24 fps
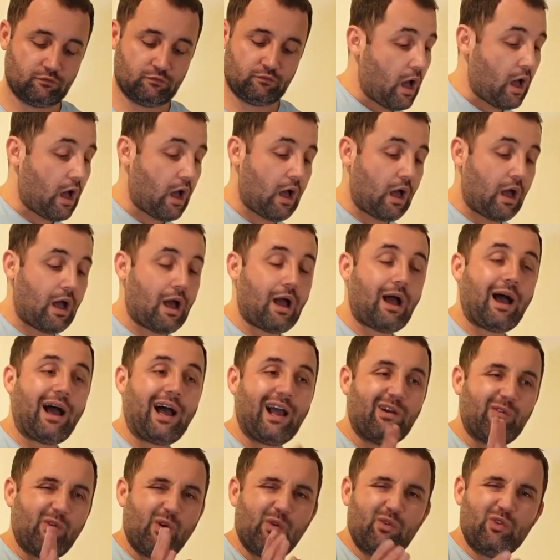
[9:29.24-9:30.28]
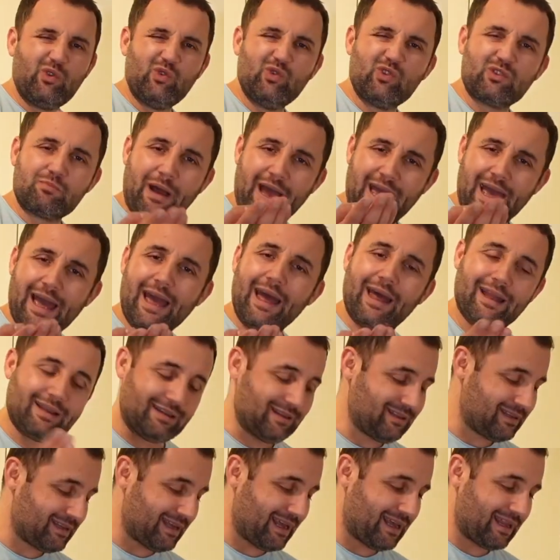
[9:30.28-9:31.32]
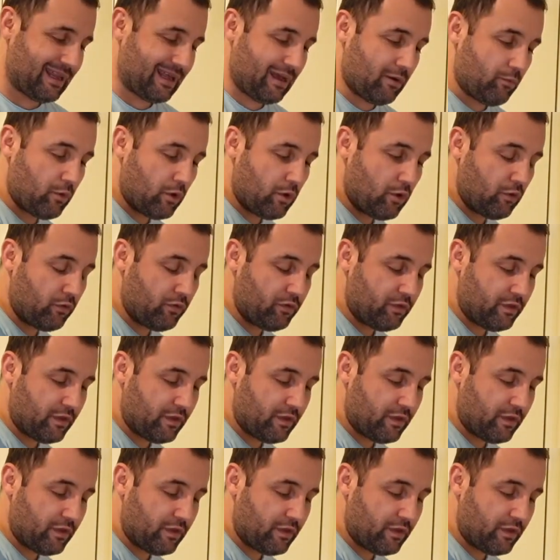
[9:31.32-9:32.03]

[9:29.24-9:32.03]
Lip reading: I will use my hand and I will